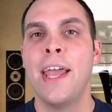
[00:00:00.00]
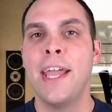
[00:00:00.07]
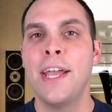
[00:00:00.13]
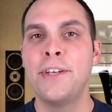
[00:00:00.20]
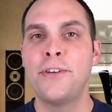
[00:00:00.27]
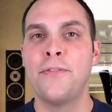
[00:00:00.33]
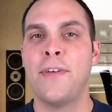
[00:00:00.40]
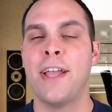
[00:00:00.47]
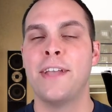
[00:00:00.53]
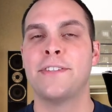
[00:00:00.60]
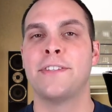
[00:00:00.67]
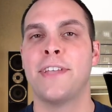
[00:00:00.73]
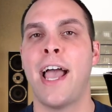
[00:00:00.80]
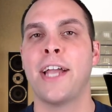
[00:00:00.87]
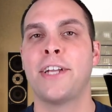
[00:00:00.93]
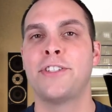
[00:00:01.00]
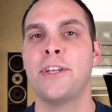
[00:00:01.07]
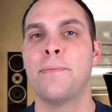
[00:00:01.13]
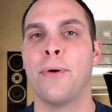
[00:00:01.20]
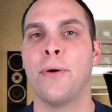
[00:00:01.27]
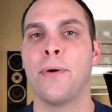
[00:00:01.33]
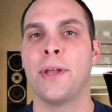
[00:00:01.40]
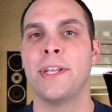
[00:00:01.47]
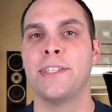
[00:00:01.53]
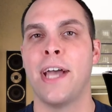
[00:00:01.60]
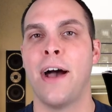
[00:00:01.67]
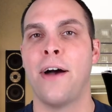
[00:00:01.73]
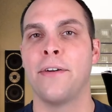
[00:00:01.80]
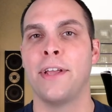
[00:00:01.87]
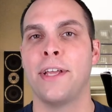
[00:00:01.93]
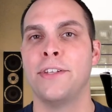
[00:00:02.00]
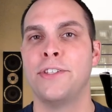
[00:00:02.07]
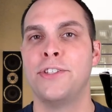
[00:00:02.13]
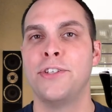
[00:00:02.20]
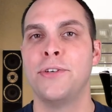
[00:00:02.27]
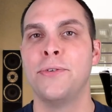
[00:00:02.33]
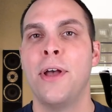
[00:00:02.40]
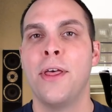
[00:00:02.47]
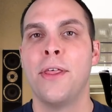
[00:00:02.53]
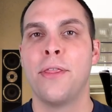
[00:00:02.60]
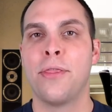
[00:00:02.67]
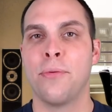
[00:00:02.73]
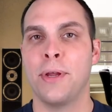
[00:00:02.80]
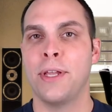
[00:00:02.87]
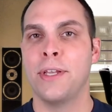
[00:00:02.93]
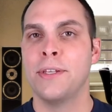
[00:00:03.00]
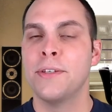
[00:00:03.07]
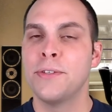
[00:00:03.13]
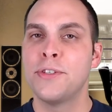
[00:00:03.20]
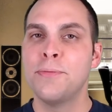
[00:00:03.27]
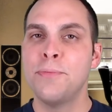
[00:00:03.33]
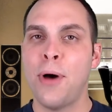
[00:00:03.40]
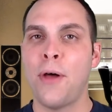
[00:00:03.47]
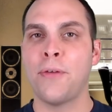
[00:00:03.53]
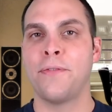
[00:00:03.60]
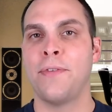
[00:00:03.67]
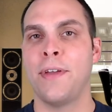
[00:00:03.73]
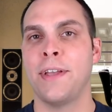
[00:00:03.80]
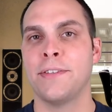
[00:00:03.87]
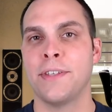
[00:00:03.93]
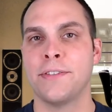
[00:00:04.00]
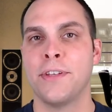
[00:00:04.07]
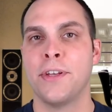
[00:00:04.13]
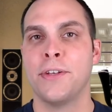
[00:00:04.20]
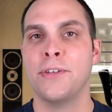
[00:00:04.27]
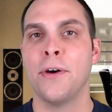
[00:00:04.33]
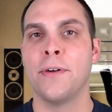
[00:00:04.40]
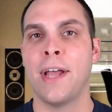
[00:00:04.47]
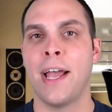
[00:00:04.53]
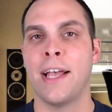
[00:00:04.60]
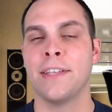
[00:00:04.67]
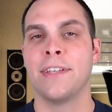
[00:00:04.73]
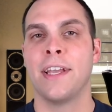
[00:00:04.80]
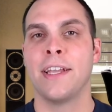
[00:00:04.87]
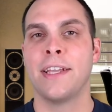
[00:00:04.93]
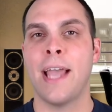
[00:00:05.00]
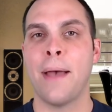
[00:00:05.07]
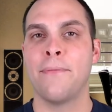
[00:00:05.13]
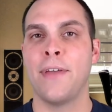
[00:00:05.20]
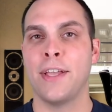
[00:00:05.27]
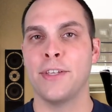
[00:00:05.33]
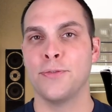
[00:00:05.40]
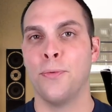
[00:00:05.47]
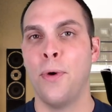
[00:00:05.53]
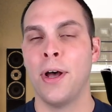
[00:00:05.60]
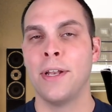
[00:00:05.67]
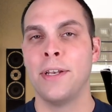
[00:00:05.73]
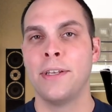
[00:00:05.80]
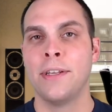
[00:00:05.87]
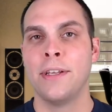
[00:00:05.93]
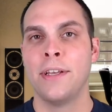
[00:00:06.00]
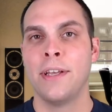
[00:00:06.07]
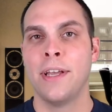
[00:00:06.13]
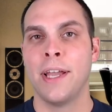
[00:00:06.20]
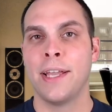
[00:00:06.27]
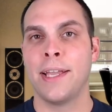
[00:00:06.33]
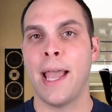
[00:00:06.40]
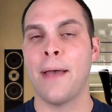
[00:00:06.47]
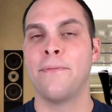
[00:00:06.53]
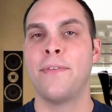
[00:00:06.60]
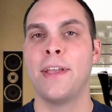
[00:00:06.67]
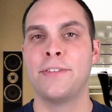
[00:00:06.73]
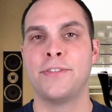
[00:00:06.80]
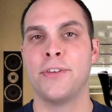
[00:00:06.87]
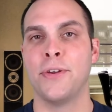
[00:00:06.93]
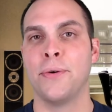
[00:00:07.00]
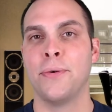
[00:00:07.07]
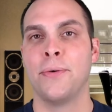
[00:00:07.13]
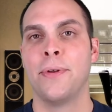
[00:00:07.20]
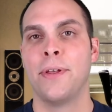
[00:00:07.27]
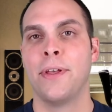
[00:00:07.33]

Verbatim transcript: interphase is actually broken down into three smaller phases, known as gap phase 1, gap phase 2,